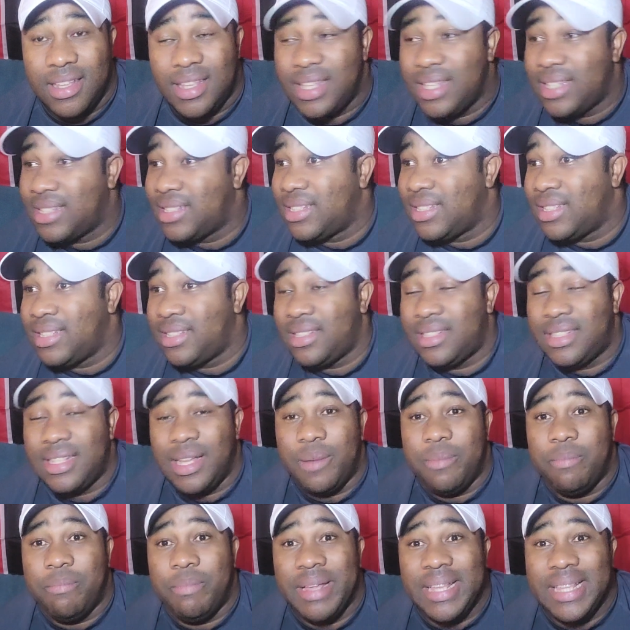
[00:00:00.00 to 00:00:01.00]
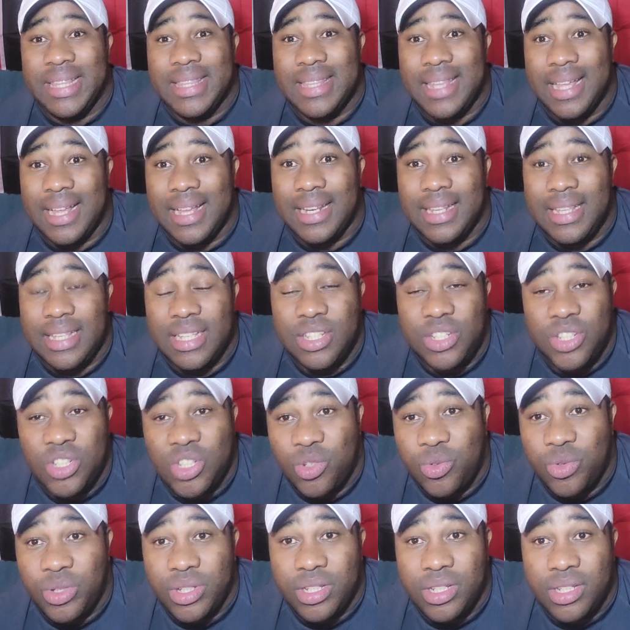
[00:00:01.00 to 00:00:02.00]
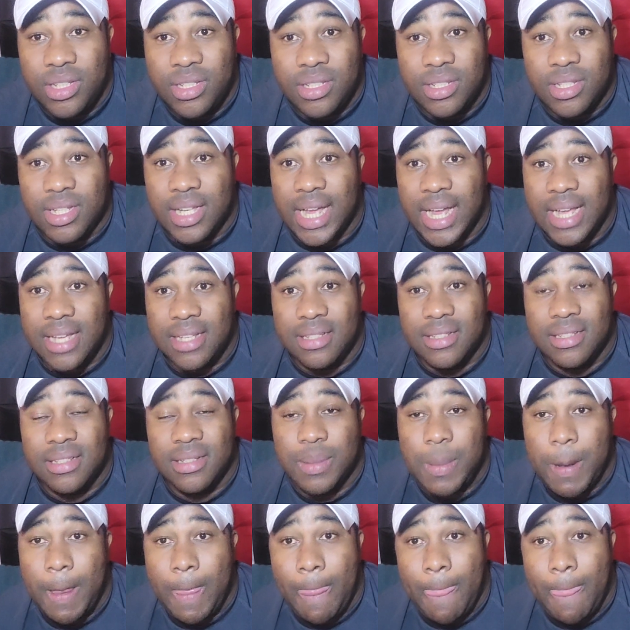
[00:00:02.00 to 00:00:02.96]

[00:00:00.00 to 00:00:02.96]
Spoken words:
is it a mental issue with these guys?